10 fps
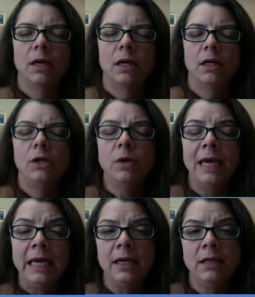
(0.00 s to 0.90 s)
you
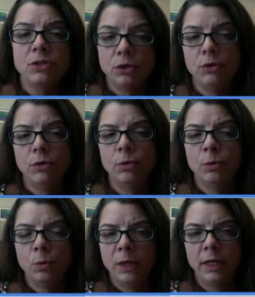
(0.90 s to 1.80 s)
can do
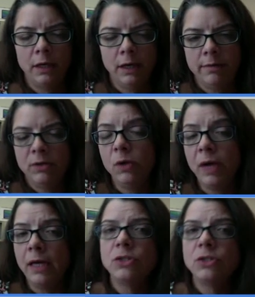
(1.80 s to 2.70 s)
what you
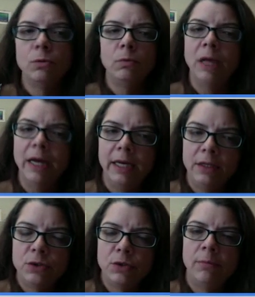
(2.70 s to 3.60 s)
can do, like
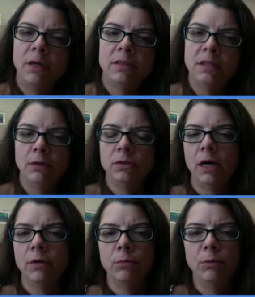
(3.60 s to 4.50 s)
in stream, a single
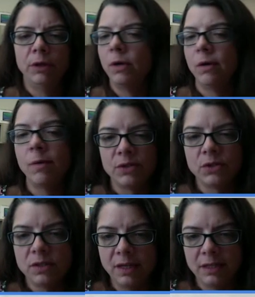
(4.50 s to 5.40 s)
doc with quick
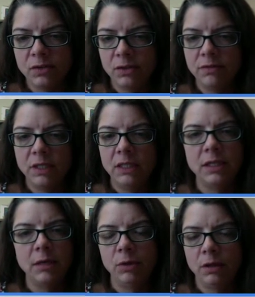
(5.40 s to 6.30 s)
questions and answers. I've seen it
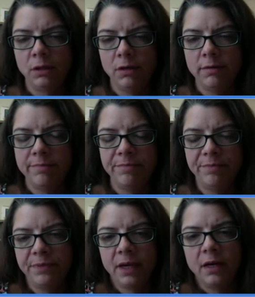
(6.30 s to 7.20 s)
done
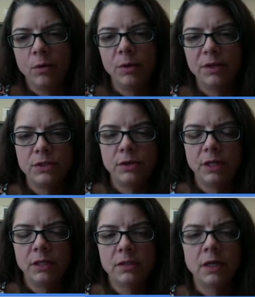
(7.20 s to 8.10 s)
with
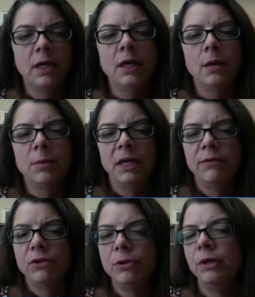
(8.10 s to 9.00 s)
students. But if
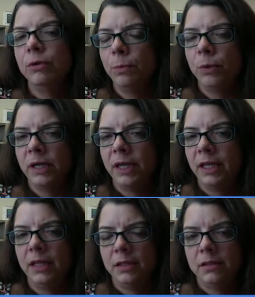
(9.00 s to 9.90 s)
you're doing group work, I
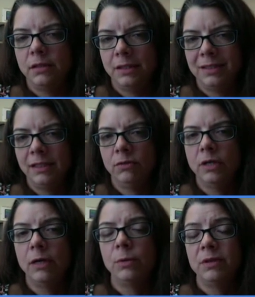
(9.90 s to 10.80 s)
think the single
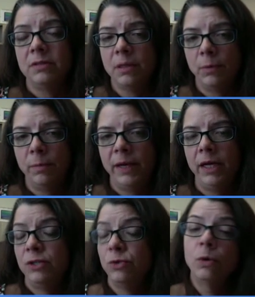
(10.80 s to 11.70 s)
doc with a separate
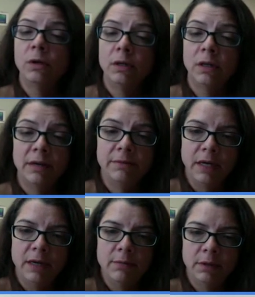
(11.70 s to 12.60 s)
page, or
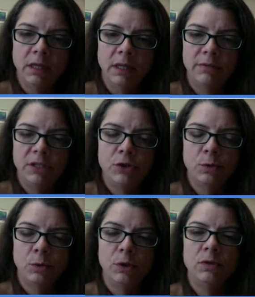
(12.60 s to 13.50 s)
a lot of teachers
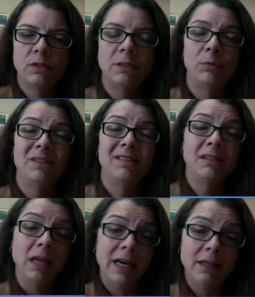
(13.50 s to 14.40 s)
will use a separate
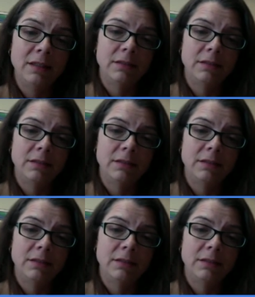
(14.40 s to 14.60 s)
slide